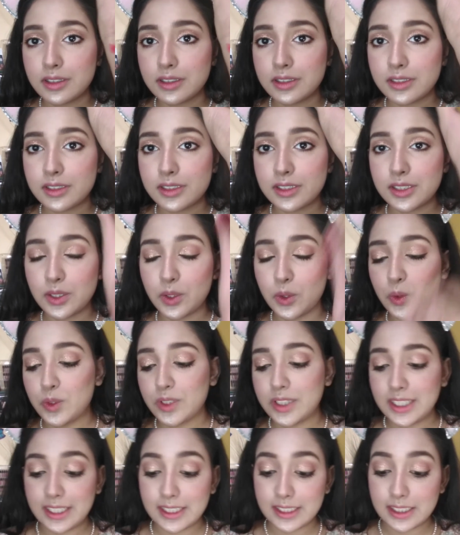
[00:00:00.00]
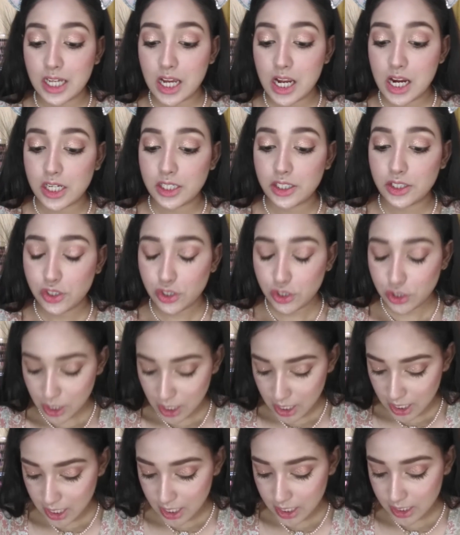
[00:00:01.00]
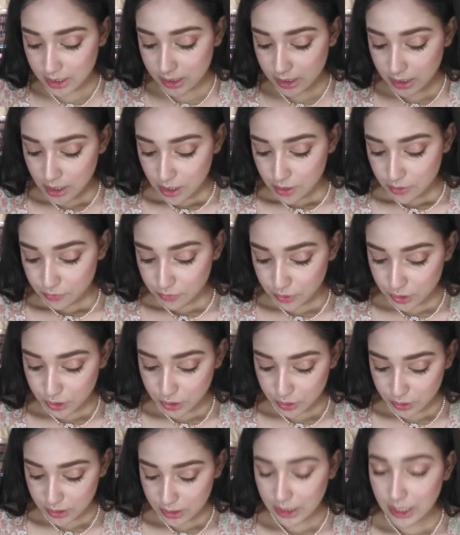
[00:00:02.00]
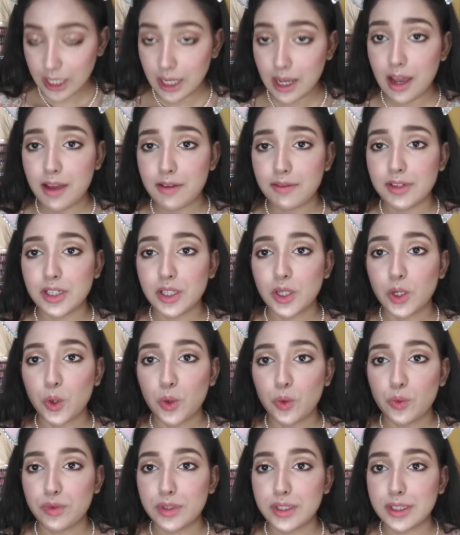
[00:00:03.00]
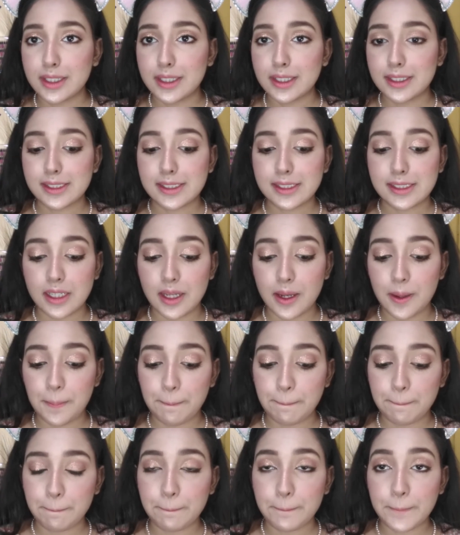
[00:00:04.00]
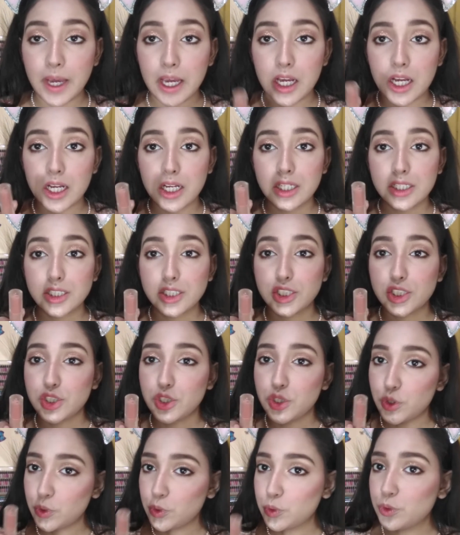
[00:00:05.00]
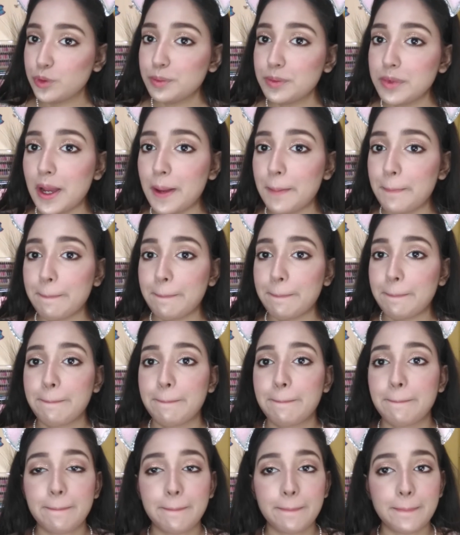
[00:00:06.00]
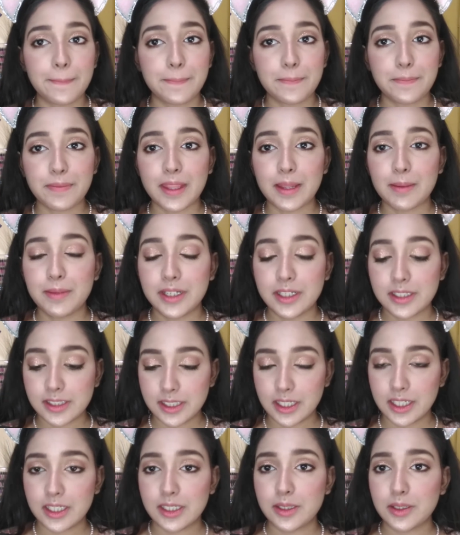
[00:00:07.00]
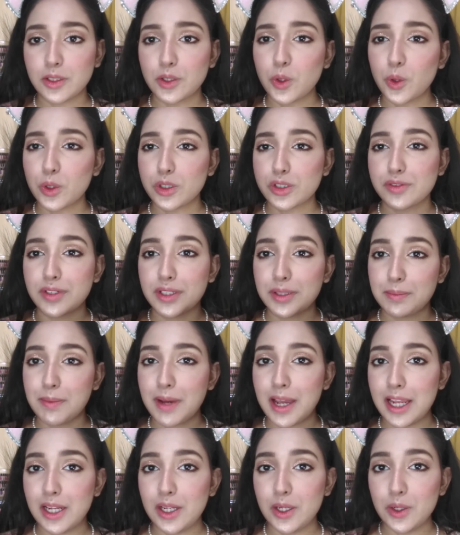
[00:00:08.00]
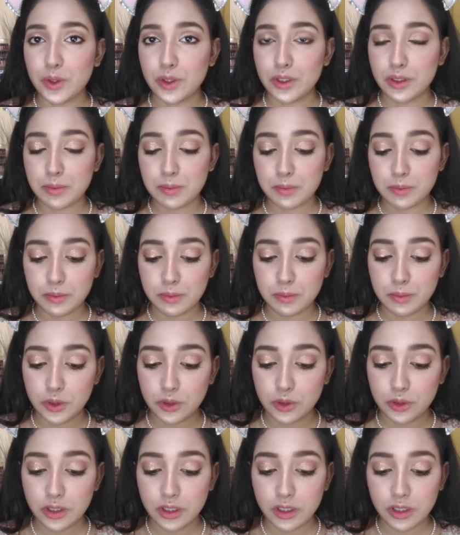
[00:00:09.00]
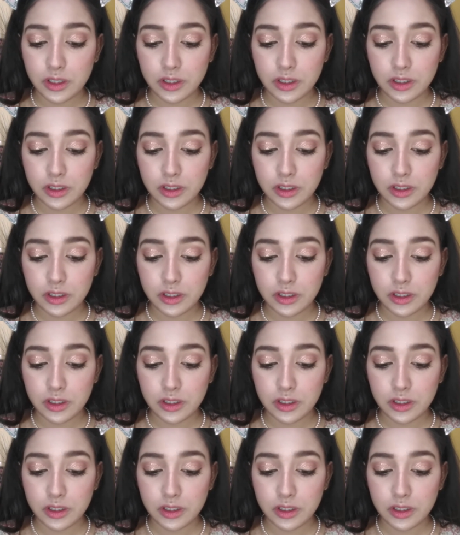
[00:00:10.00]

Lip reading: So these are the shades. For today, I will go with this Shroom because it goes with my look more.